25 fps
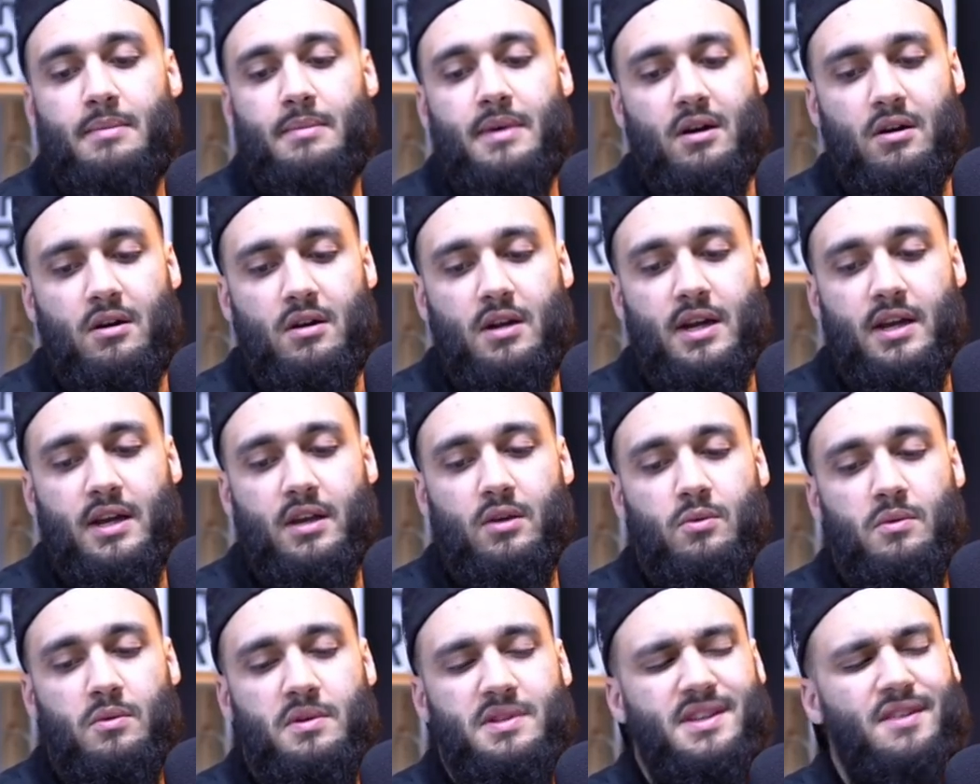About,
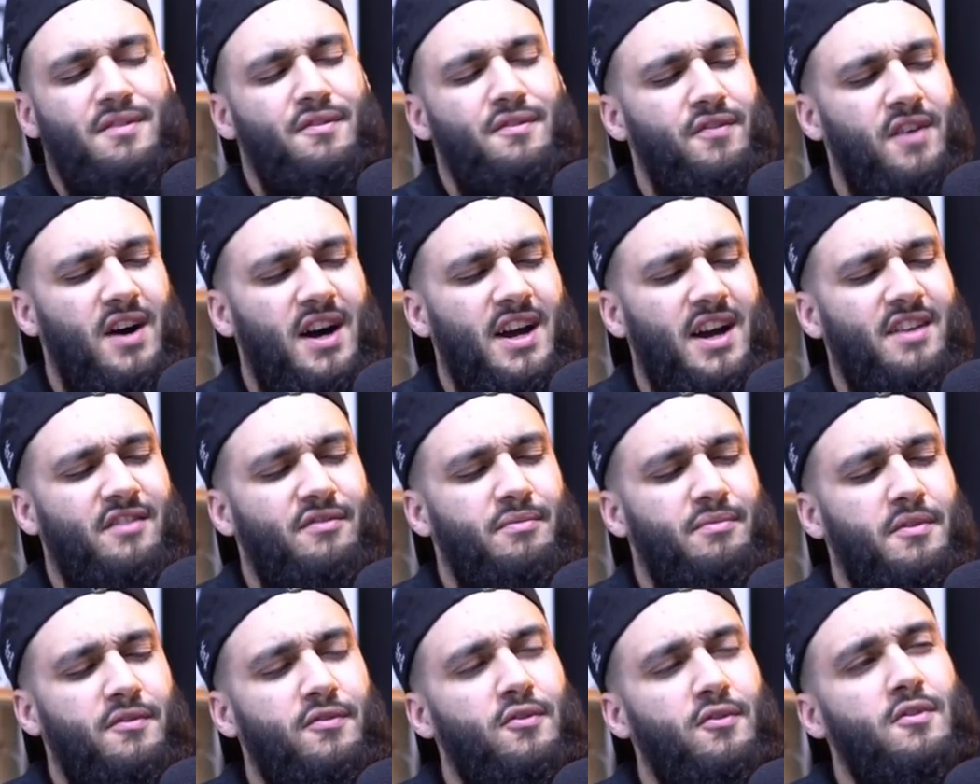like, what is it,
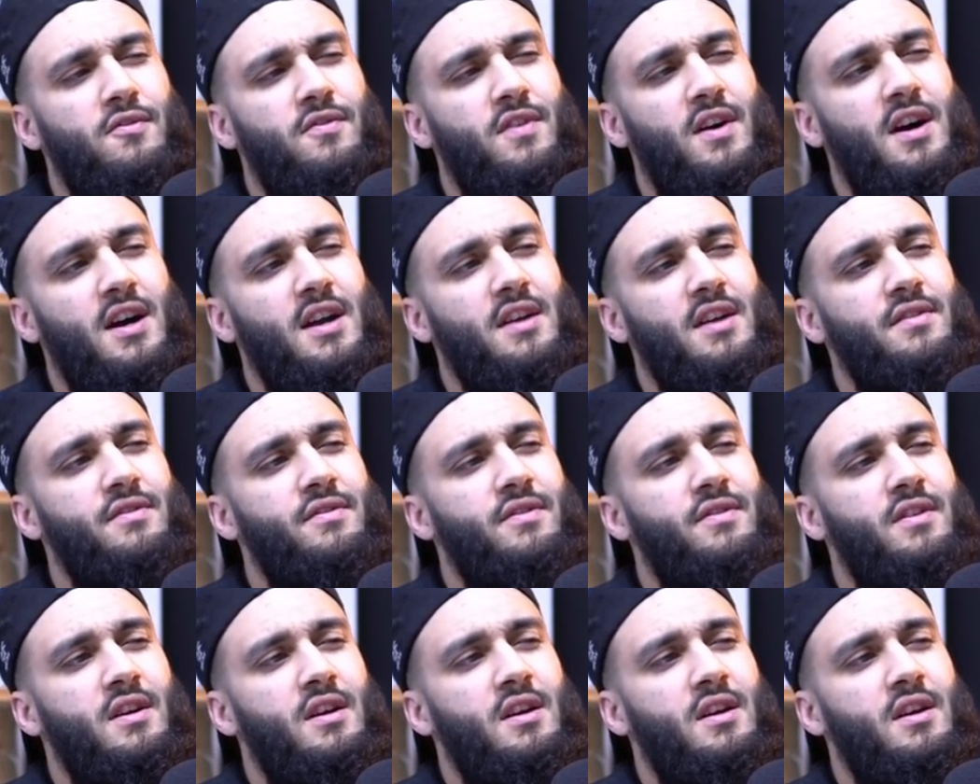5 before 5?